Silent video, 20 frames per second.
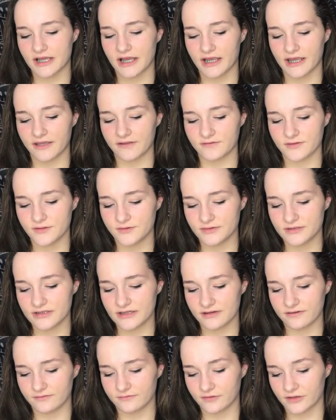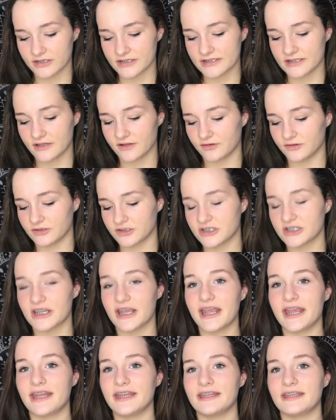I have used every single
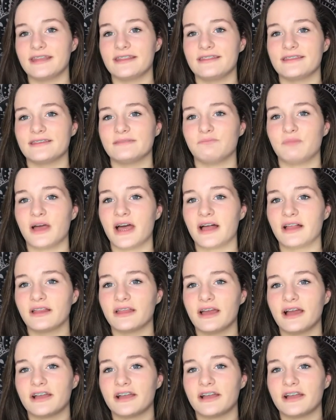shade in this palette.